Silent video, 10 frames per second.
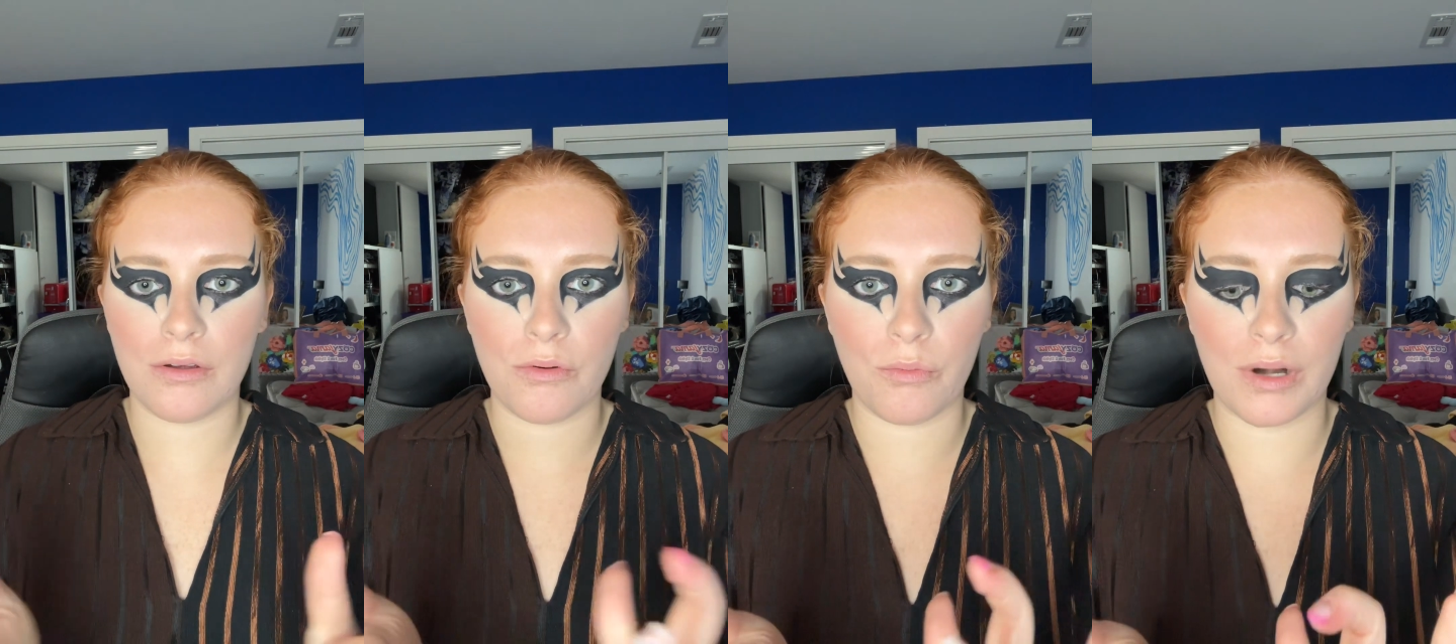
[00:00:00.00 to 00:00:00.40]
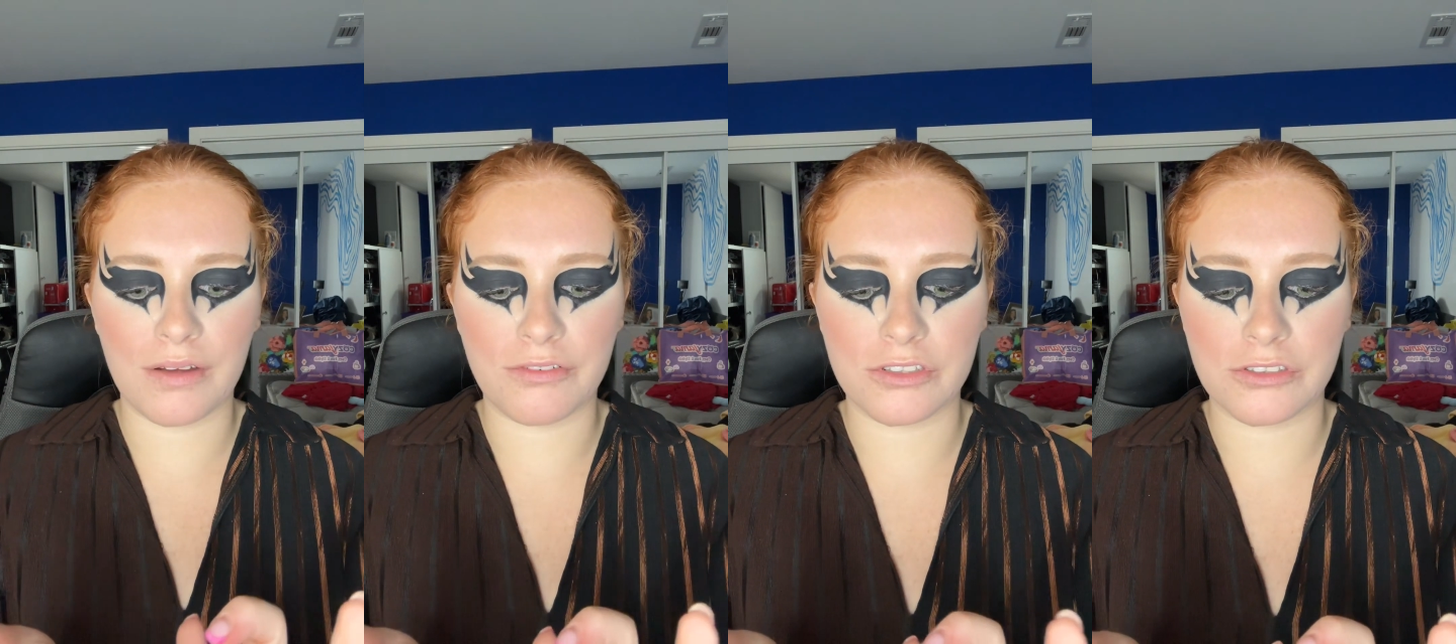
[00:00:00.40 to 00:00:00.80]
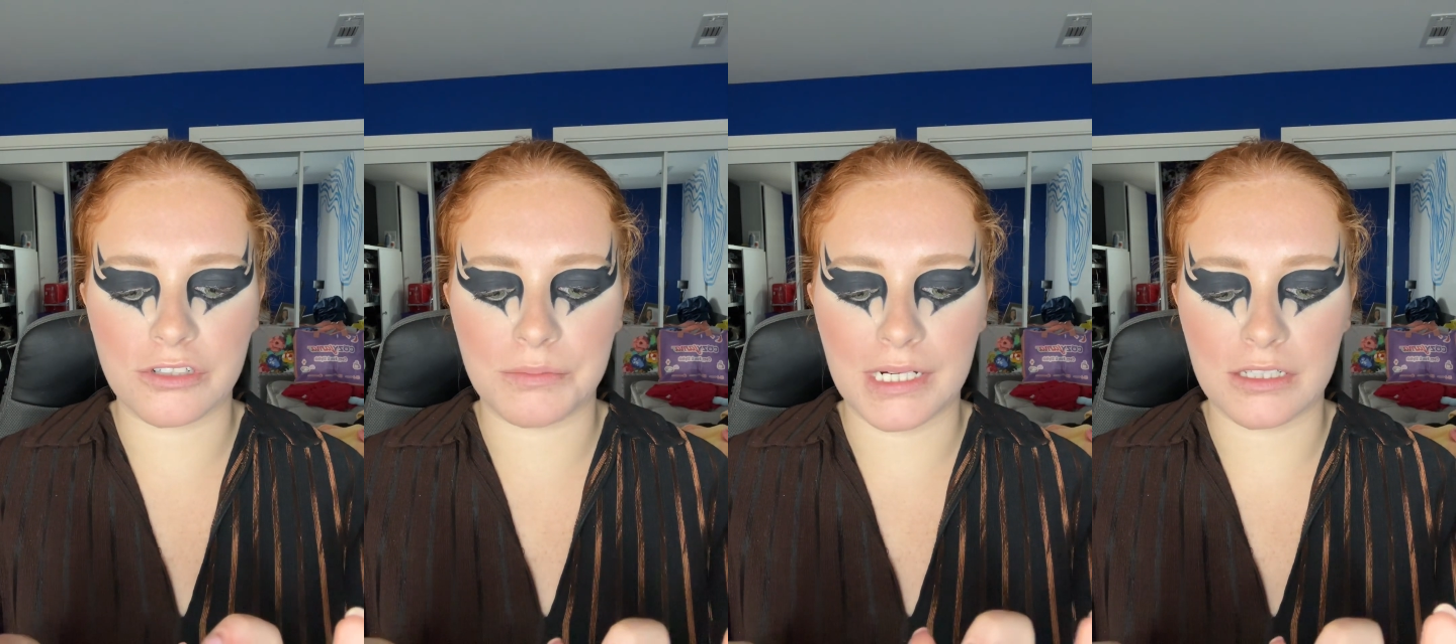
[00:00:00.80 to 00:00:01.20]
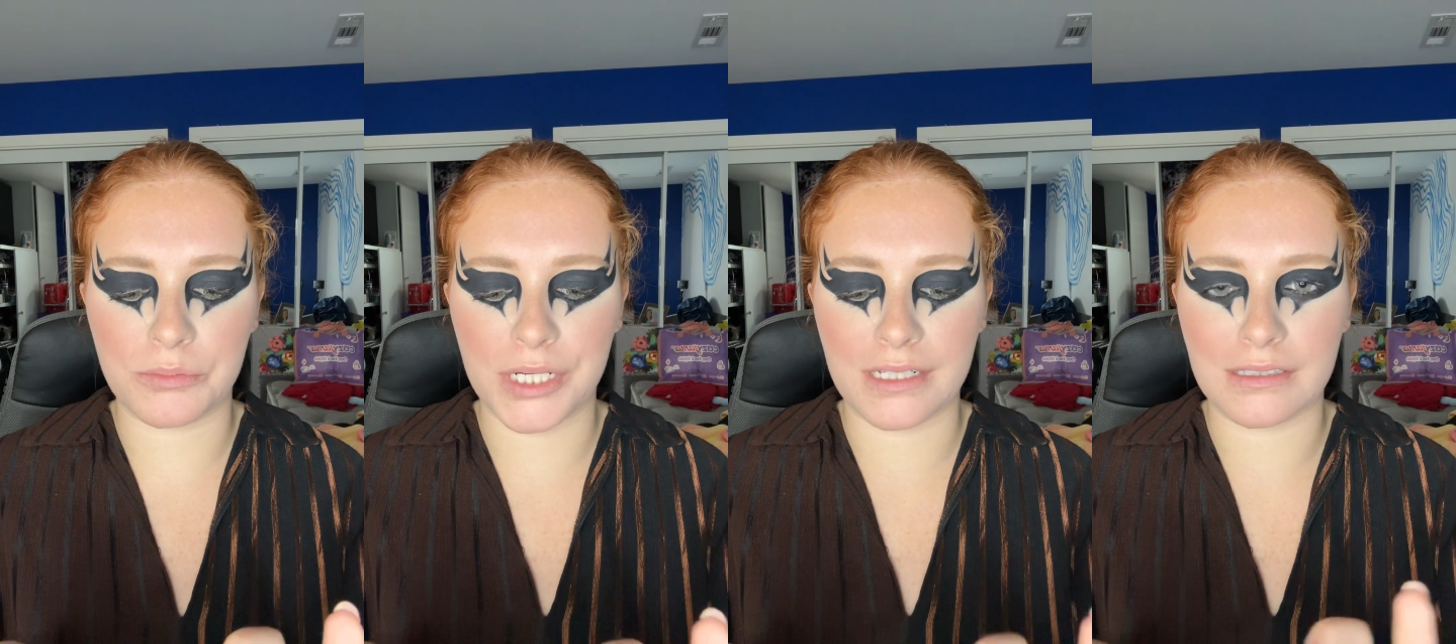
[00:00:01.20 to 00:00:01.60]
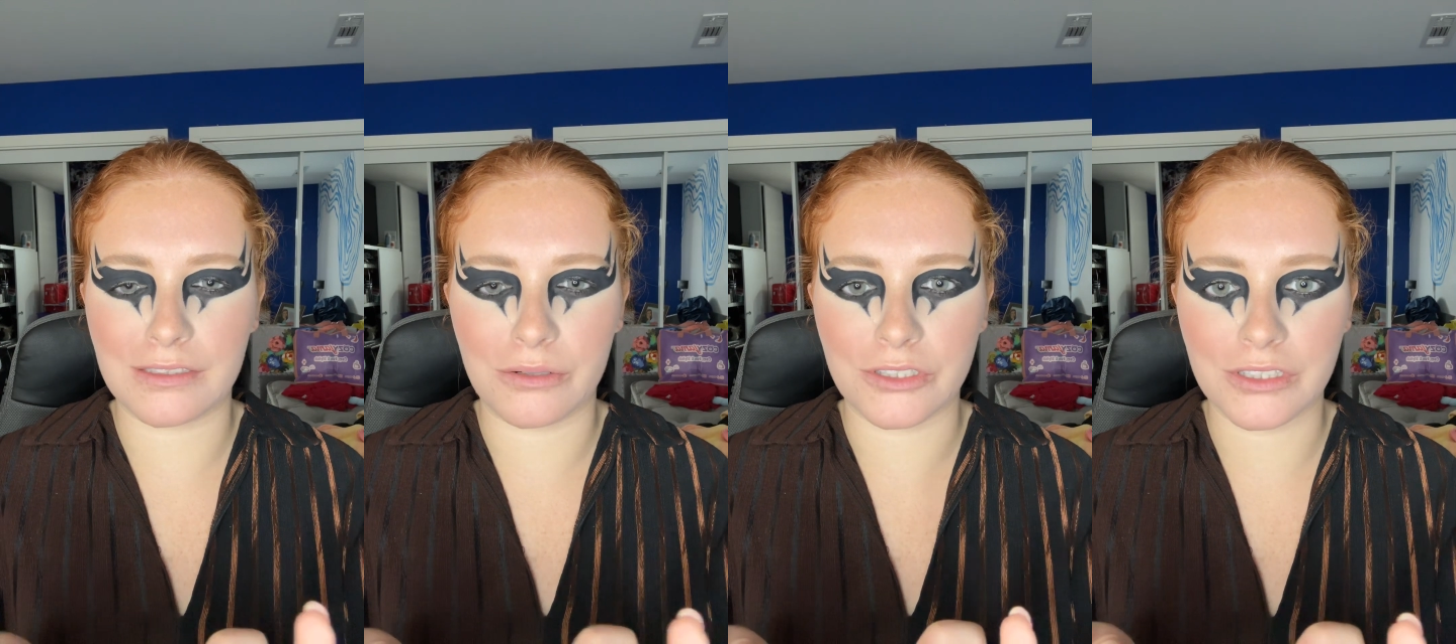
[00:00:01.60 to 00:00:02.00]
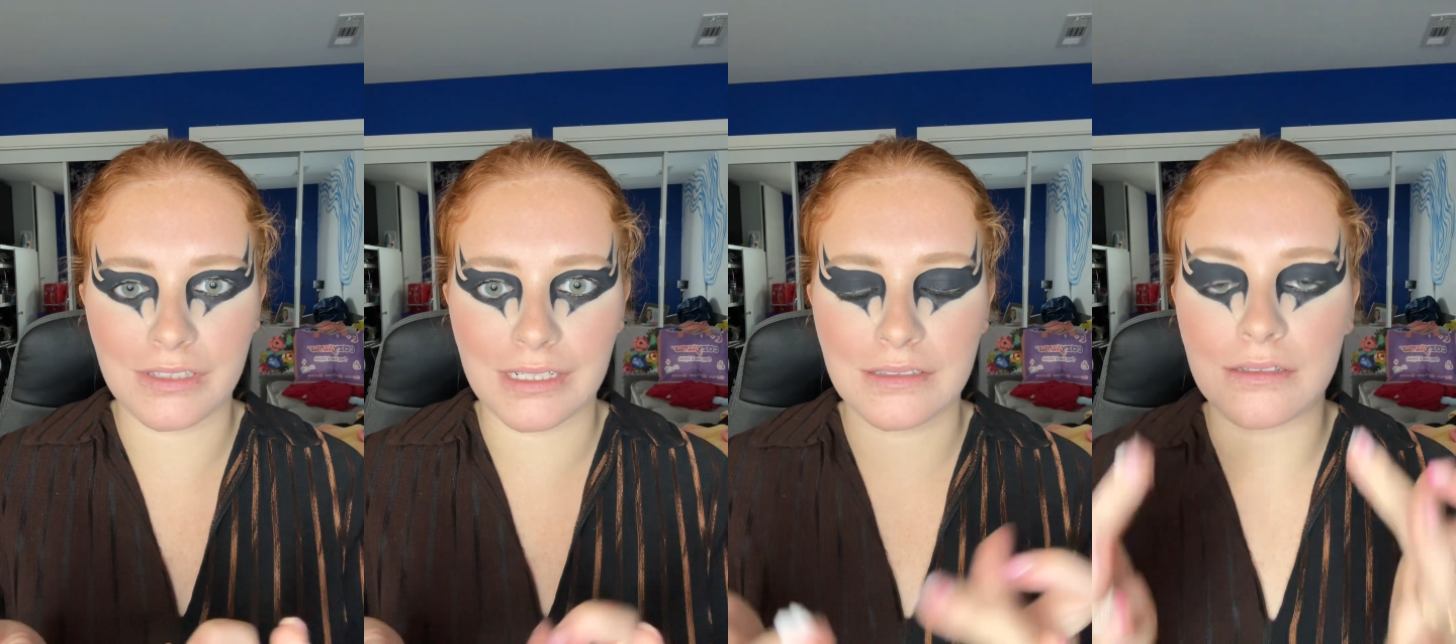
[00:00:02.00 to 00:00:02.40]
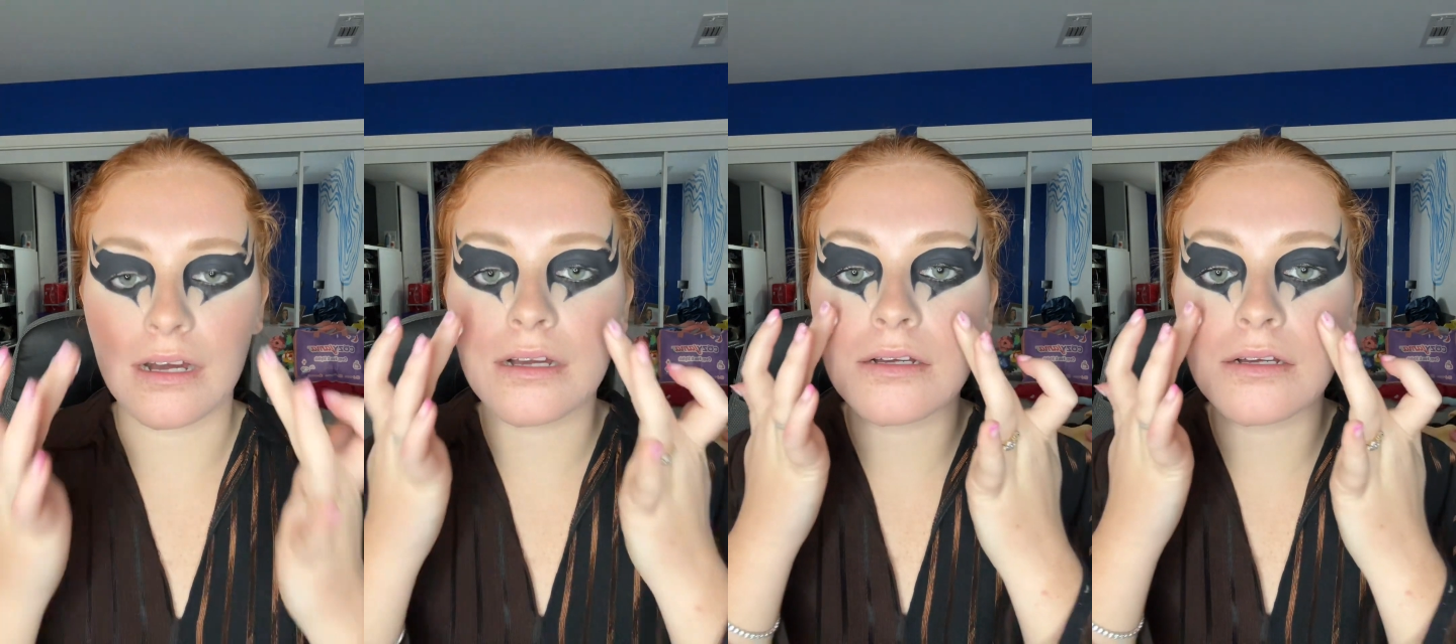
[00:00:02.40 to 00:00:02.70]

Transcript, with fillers: when I first heard about their brand, and so it just like stuck.